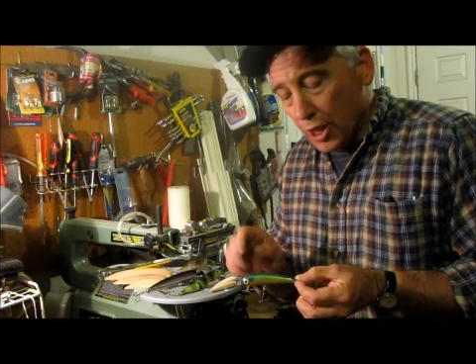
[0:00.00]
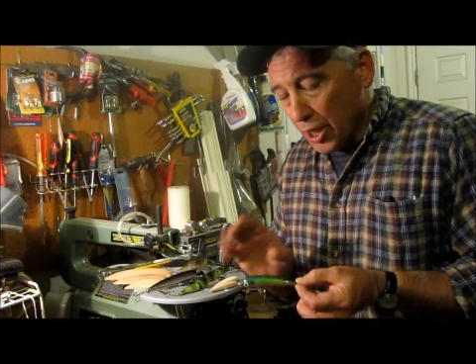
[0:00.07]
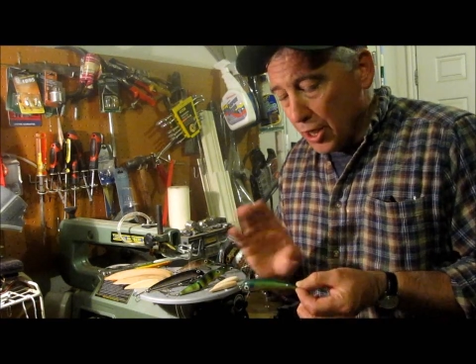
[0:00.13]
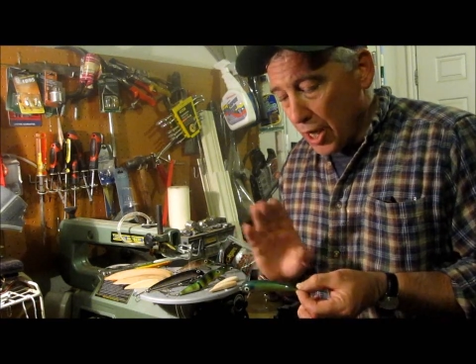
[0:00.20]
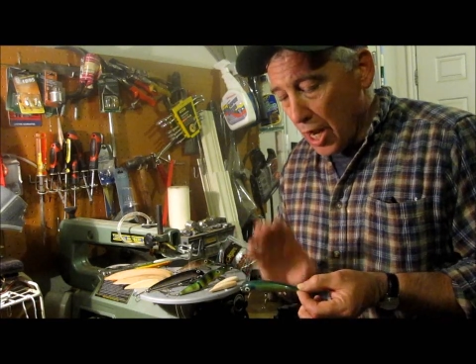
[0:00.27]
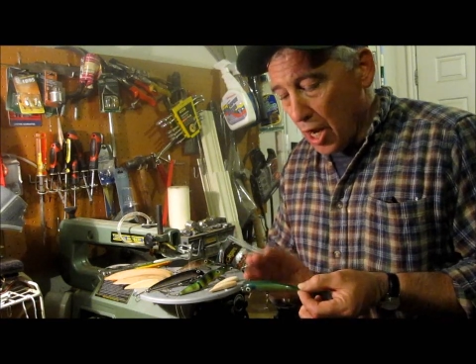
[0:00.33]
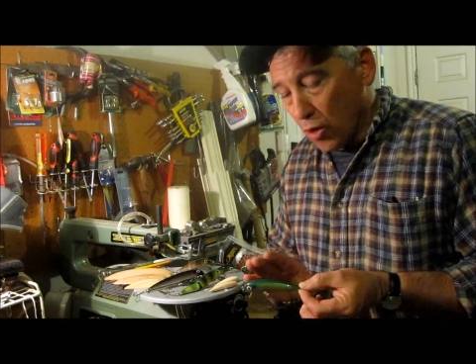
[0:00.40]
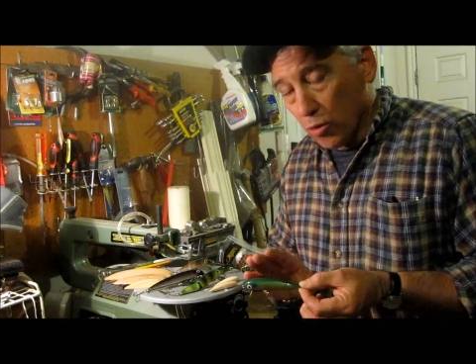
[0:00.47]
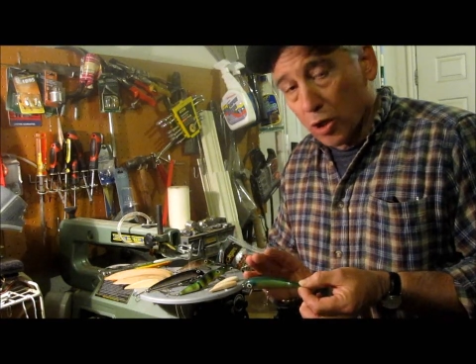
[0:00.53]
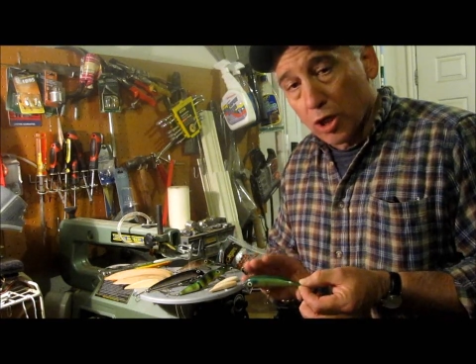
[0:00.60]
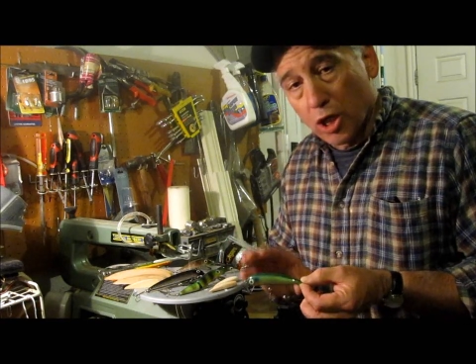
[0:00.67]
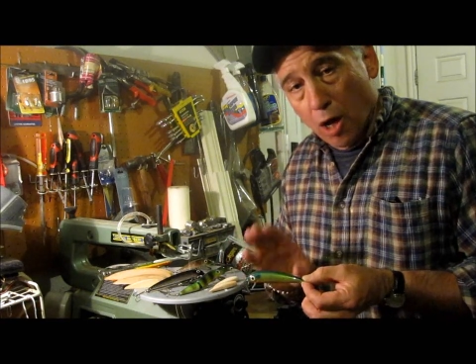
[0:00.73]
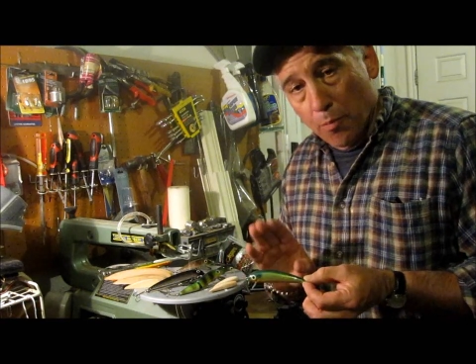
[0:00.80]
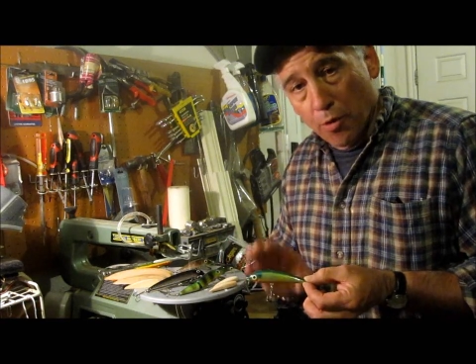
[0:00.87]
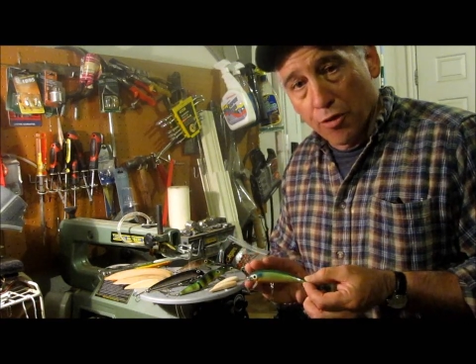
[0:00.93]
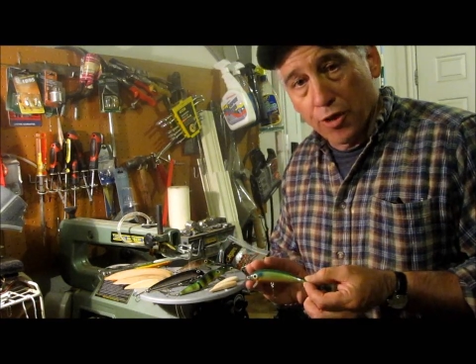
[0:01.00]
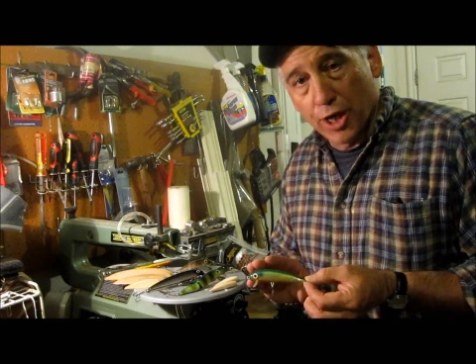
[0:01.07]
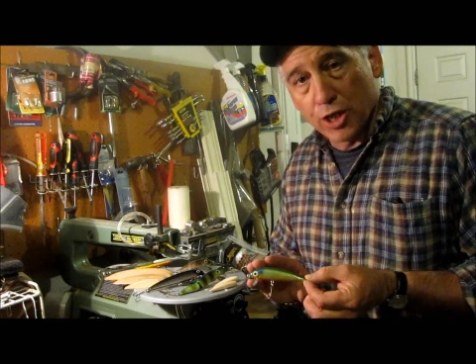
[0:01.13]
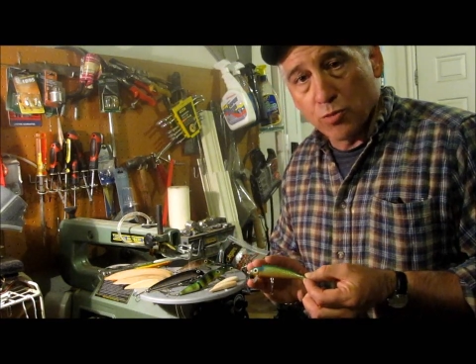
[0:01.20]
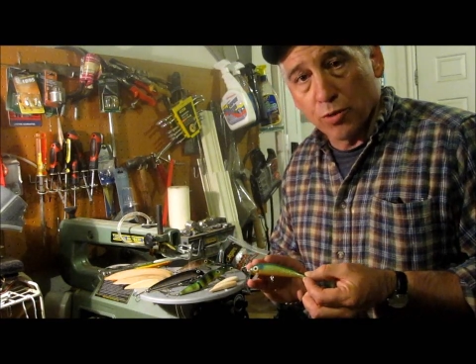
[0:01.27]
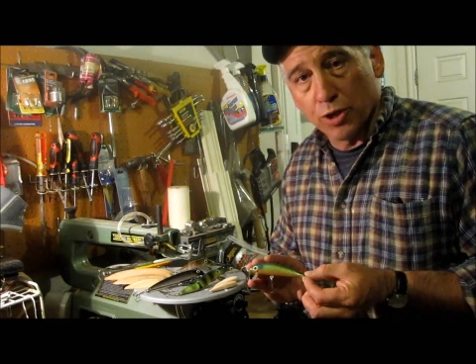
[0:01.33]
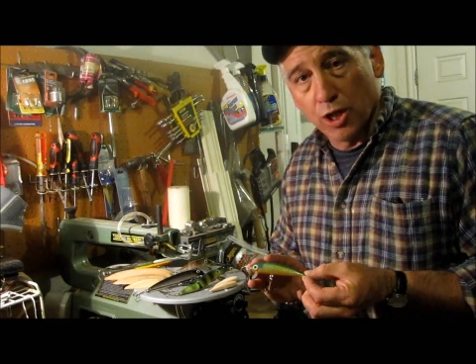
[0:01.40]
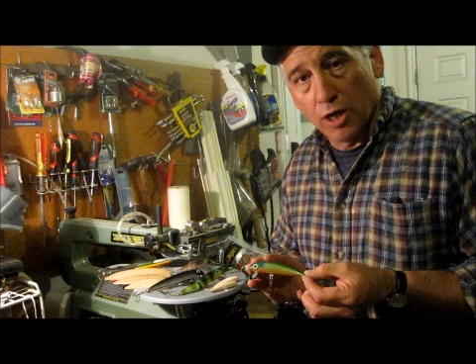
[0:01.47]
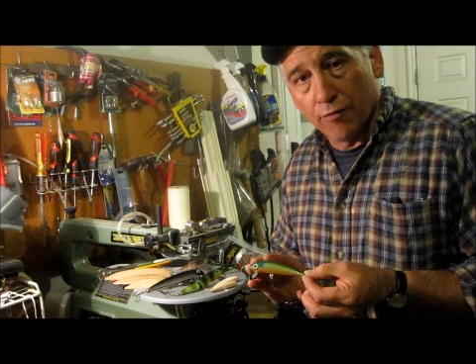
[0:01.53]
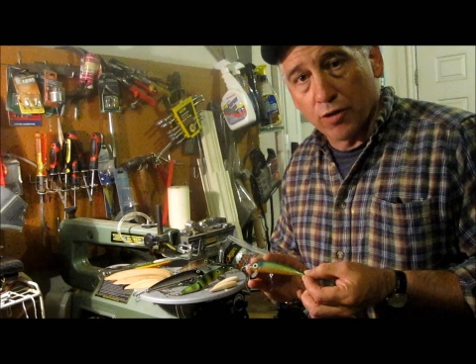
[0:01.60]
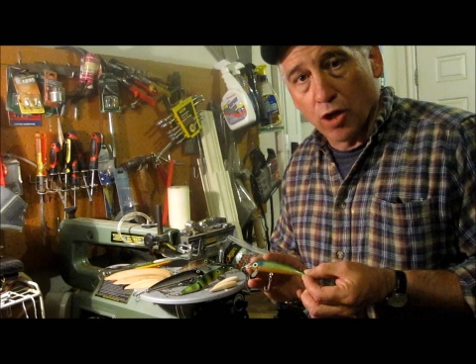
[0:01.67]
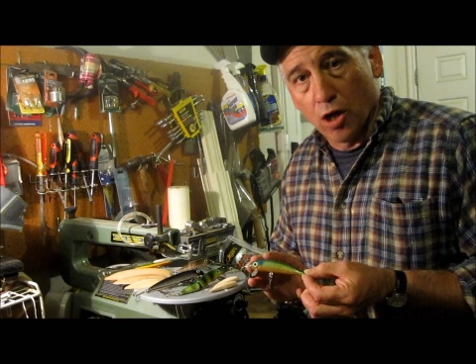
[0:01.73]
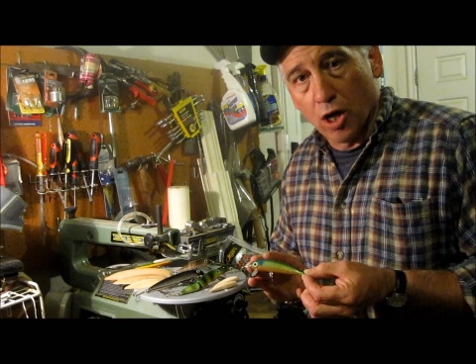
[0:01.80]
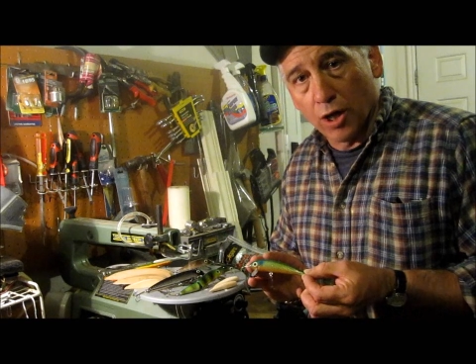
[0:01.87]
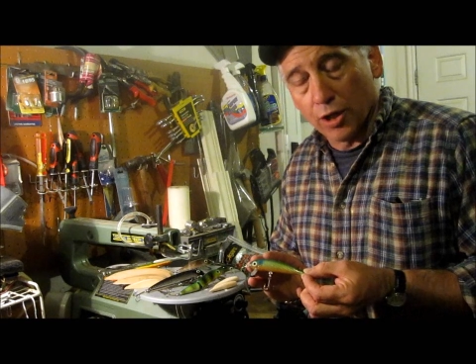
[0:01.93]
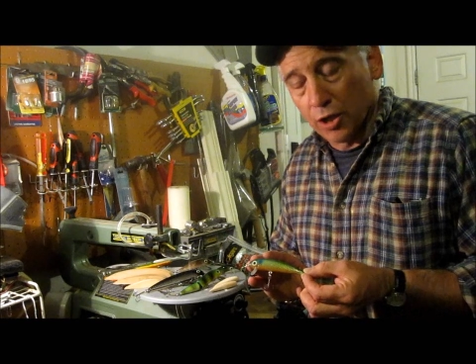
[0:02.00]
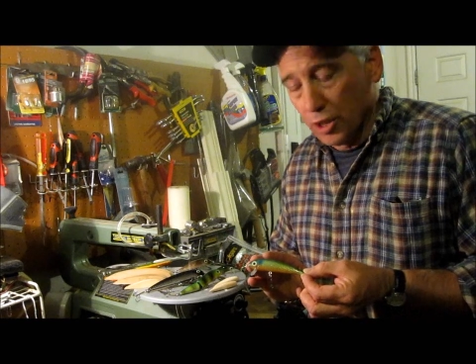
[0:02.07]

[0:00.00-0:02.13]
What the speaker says: Now, a couple things with DevCon